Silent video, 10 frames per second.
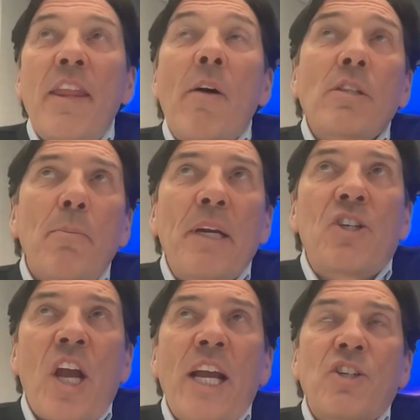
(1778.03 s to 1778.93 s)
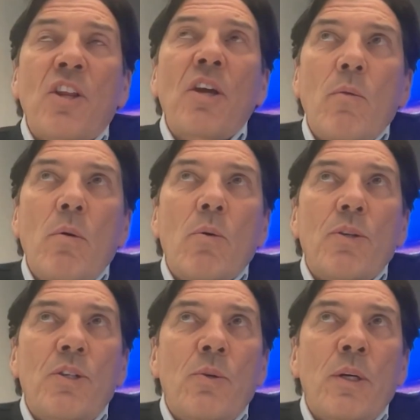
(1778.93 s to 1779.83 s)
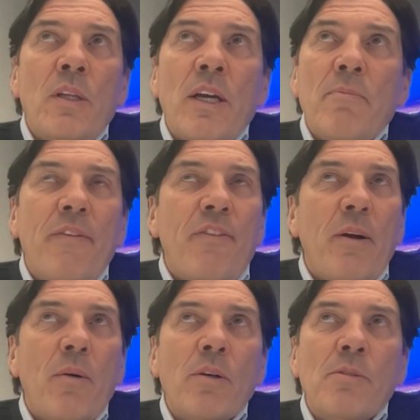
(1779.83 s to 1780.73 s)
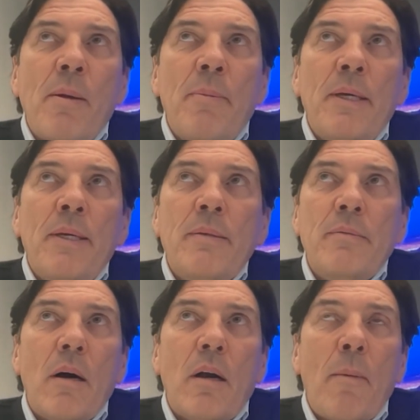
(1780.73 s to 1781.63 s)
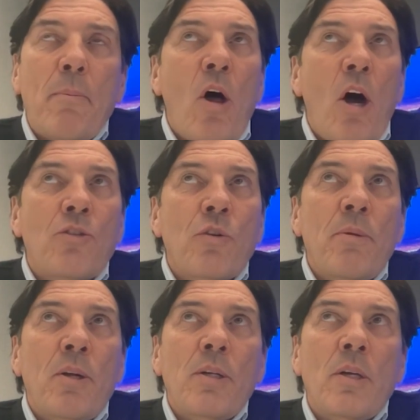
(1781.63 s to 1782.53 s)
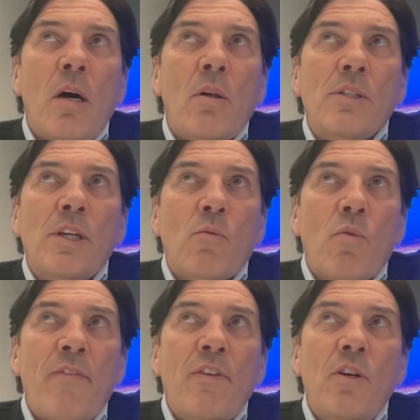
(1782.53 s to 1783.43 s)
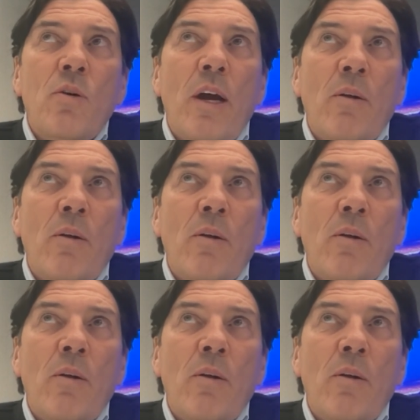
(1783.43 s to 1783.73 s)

And that was a big change. I think we were doing like, I forget what it was, maybe a couple $100 million in revenue.